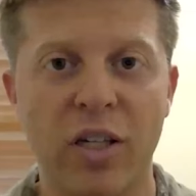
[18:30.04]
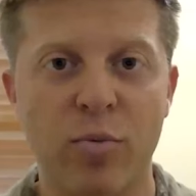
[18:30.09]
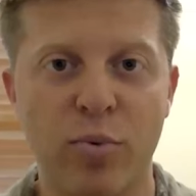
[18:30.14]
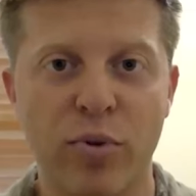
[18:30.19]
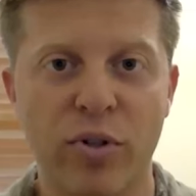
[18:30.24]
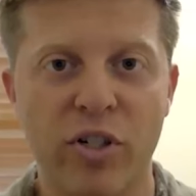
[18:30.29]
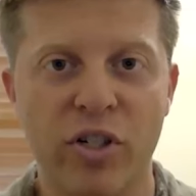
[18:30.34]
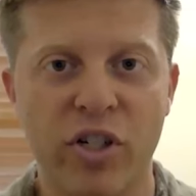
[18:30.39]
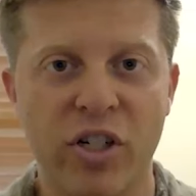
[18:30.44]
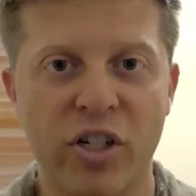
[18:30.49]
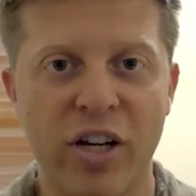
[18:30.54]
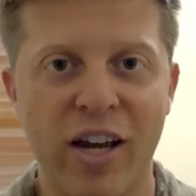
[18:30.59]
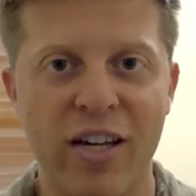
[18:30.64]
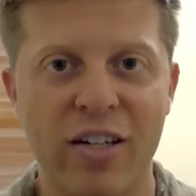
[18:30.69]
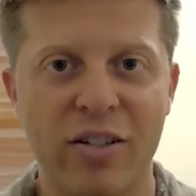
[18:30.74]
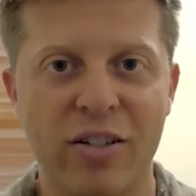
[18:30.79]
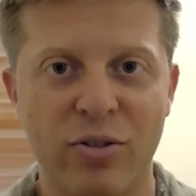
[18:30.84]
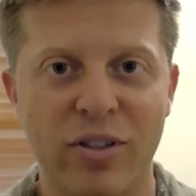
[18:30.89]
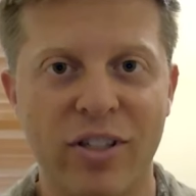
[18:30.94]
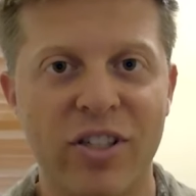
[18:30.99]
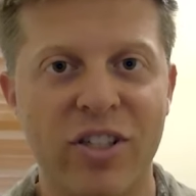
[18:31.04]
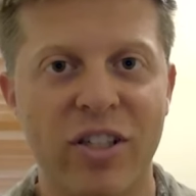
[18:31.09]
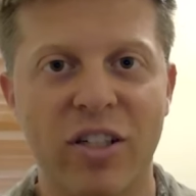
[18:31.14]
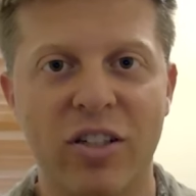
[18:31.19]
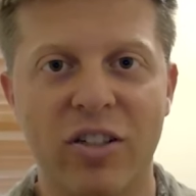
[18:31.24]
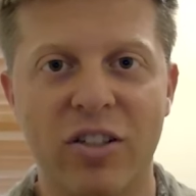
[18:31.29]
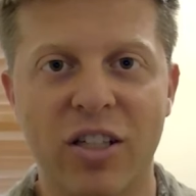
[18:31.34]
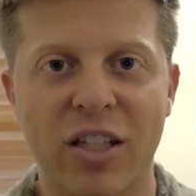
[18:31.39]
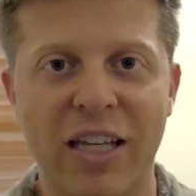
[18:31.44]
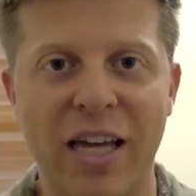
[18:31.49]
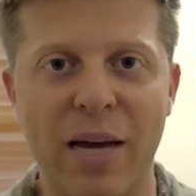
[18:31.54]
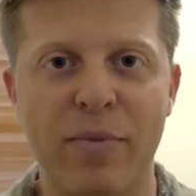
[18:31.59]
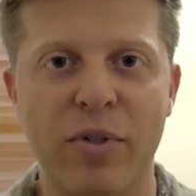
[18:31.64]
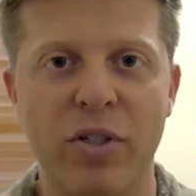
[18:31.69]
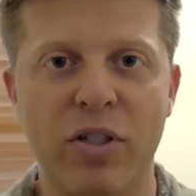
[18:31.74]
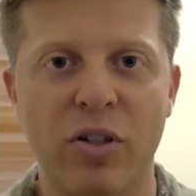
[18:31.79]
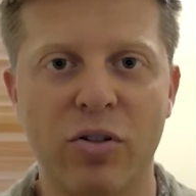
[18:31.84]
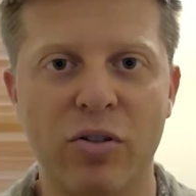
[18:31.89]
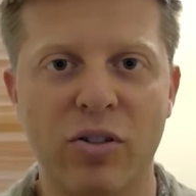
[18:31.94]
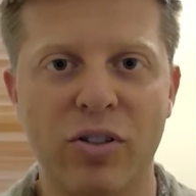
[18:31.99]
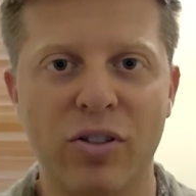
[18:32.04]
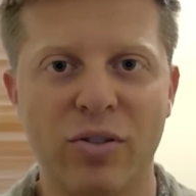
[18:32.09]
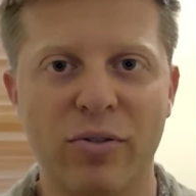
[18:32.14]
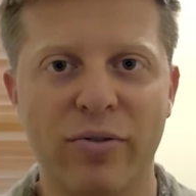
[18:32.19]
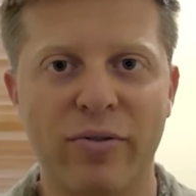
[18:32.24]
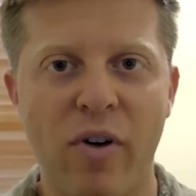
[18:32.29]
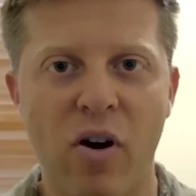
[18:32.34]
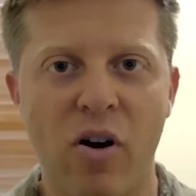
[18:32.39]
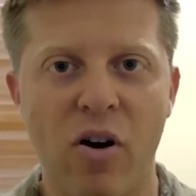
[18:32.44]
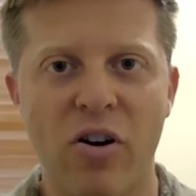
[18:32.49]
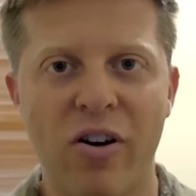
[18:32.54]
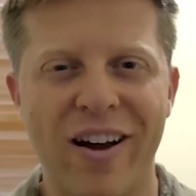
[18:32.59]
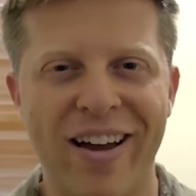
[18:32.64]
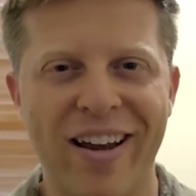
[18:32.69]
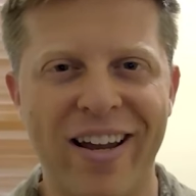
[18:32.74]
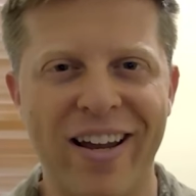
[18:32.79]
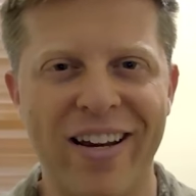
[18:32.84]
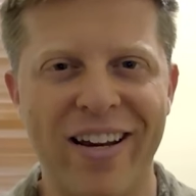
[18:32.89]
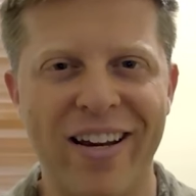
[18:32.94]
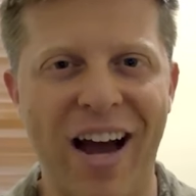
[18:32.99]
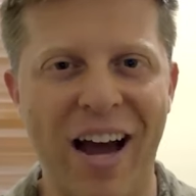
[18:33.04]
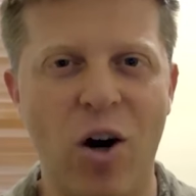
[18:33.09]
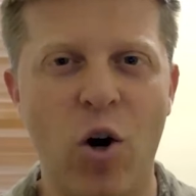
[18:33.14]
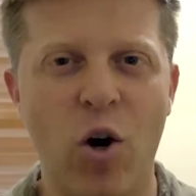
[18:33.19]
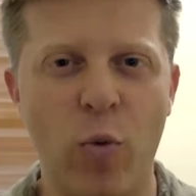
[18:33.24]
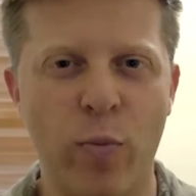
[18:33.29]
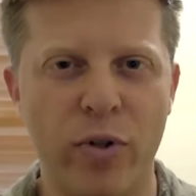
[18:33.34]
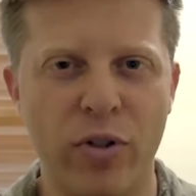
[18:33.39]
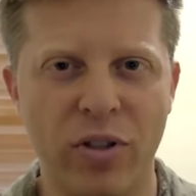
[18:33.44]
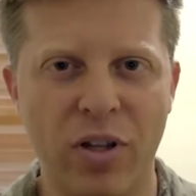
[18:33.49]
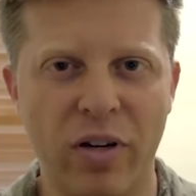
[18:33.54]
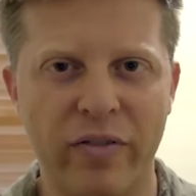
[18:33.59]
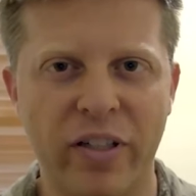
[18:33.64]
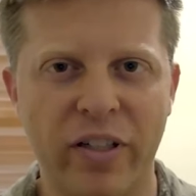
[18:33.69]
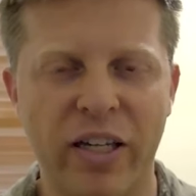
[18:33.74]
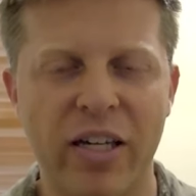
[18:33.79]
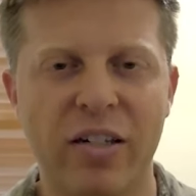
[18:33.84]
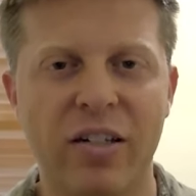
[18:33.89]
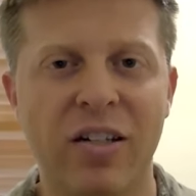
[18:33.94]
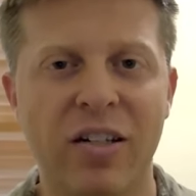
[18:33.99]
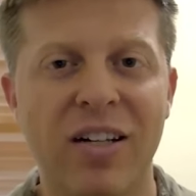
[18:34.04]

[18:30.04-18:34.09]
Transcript: appreciate you listening to the episode so far, and I hope you're loving it.